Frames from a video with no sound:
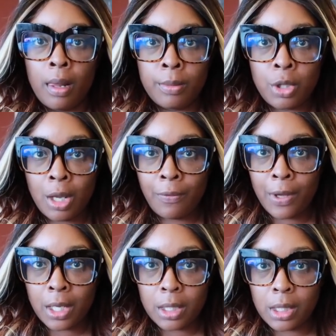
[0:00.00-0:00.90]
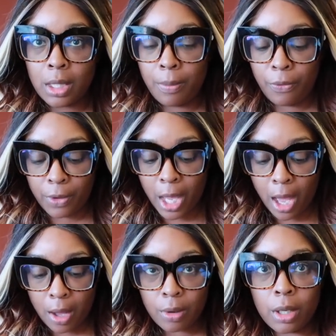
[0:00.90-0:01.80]
I'm trying to find this sample for
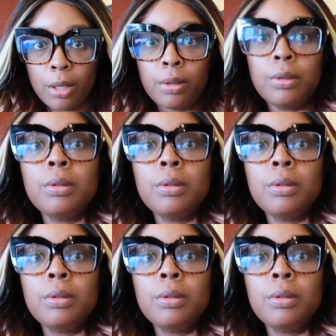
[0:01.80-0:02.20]
y'all. Hold on.